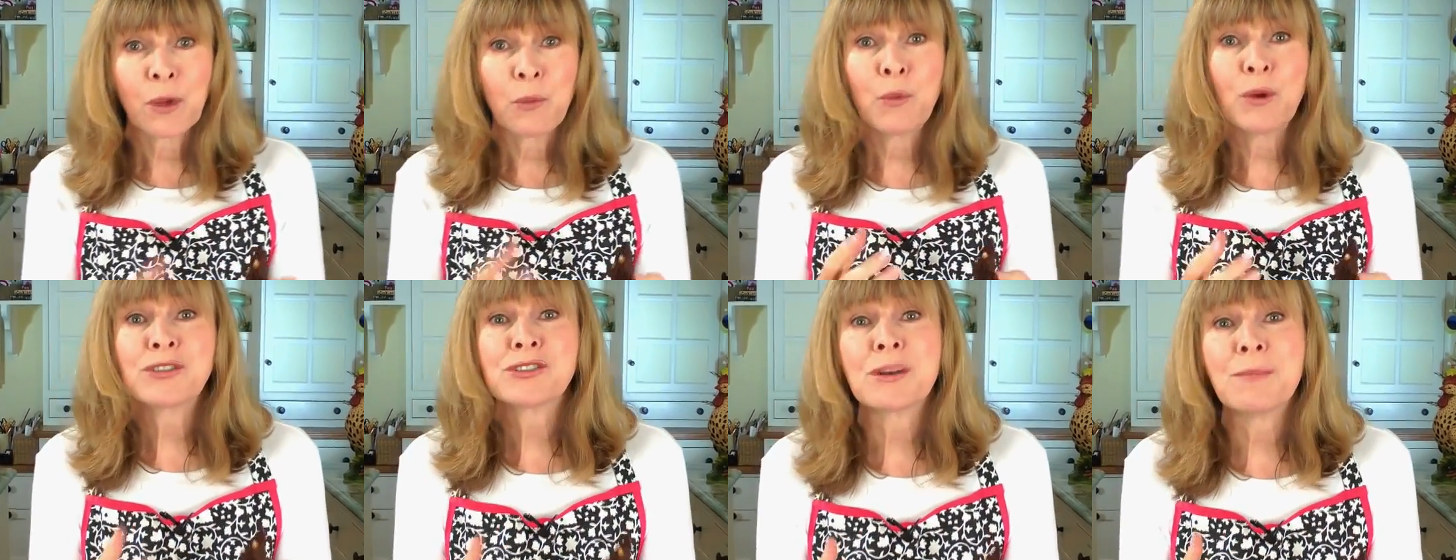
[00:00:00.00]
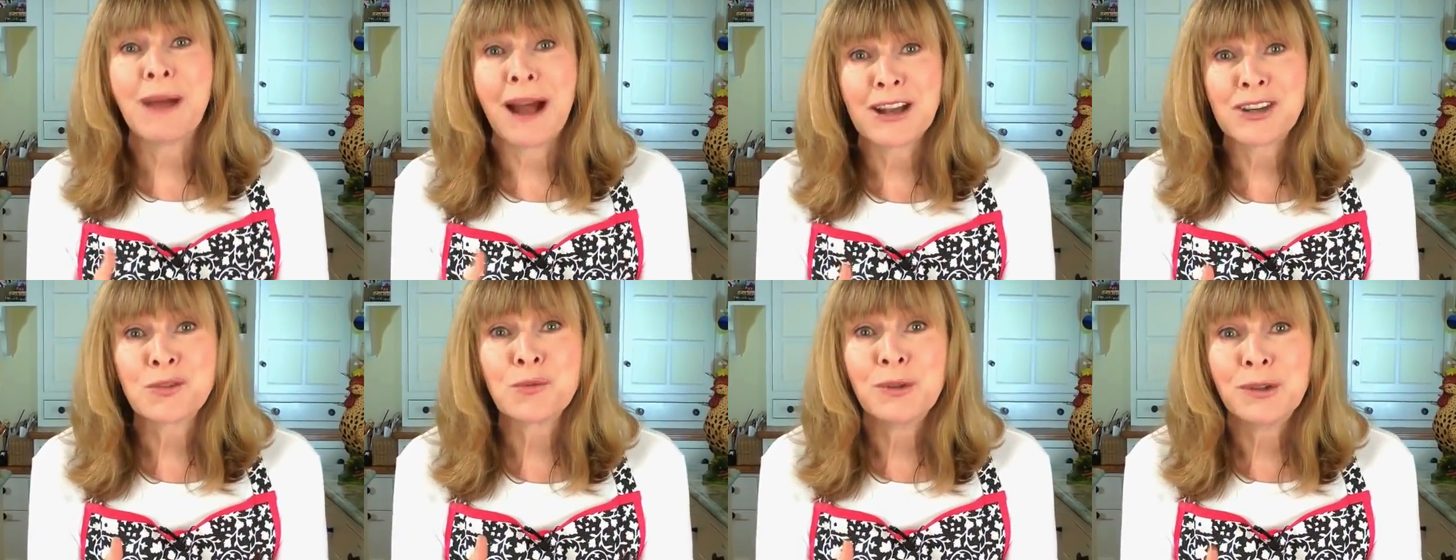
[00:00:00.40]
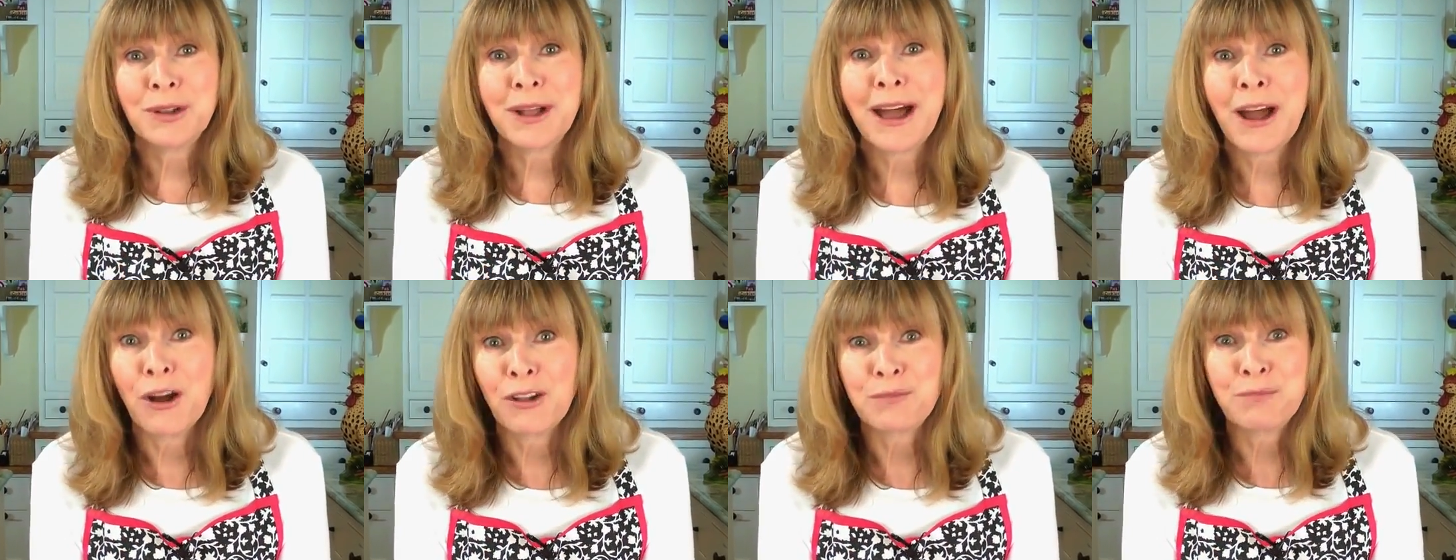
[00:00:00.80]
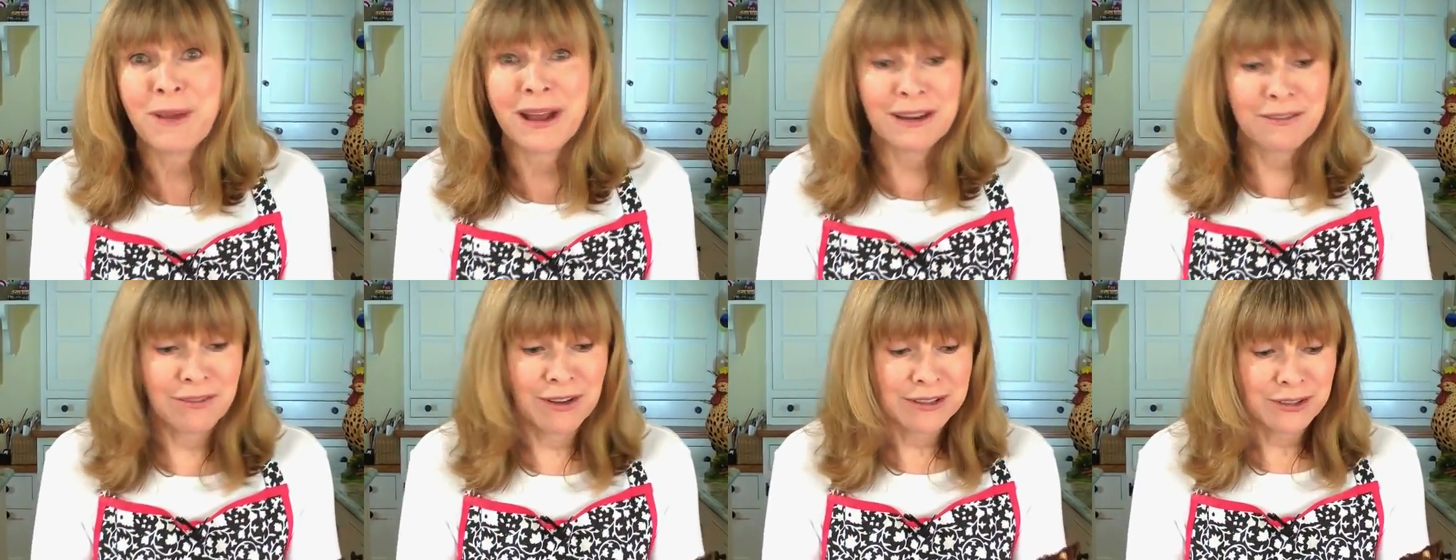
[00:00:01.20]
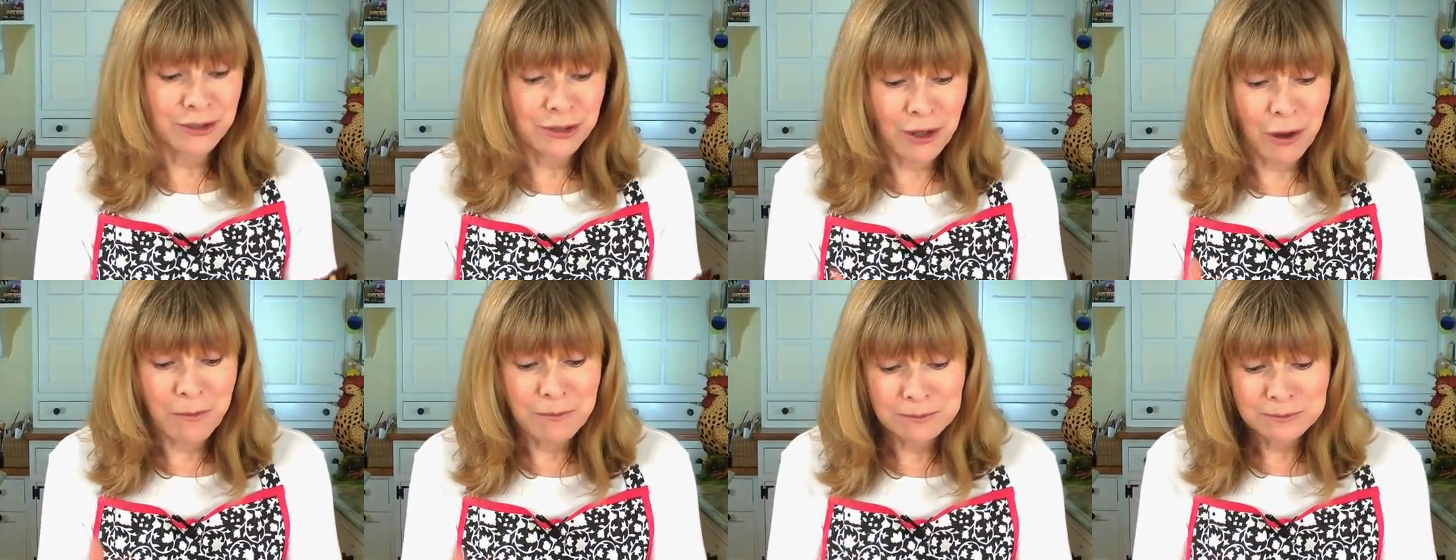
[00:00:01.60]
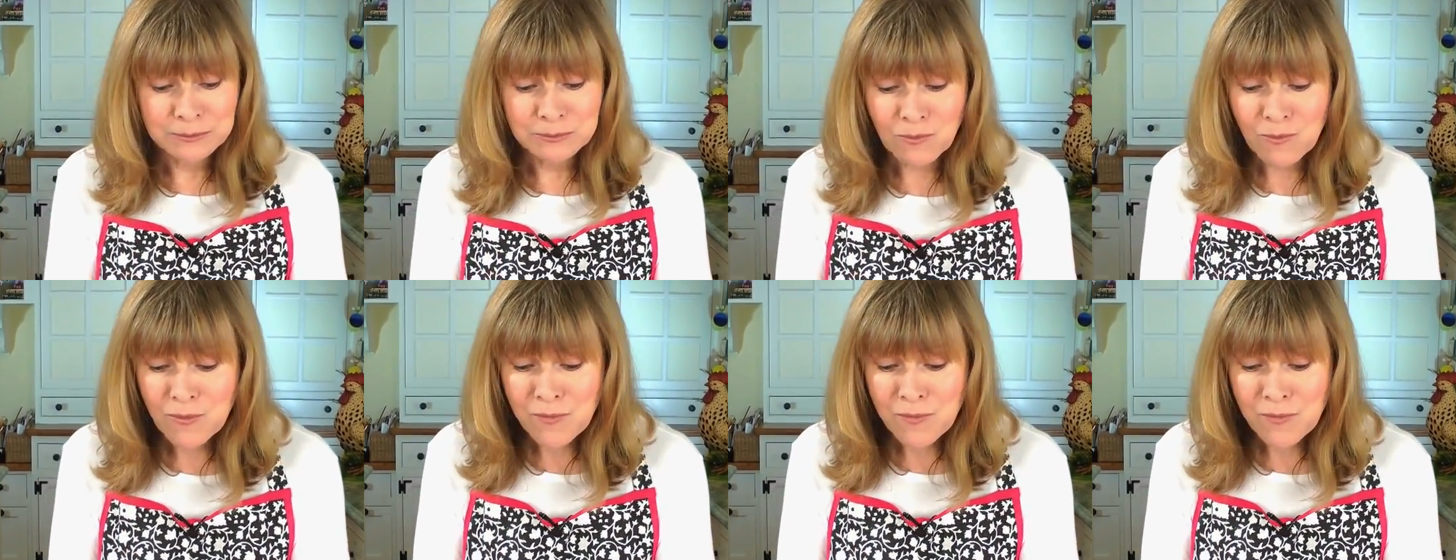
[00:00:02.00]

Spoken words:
with some actual health benefits. So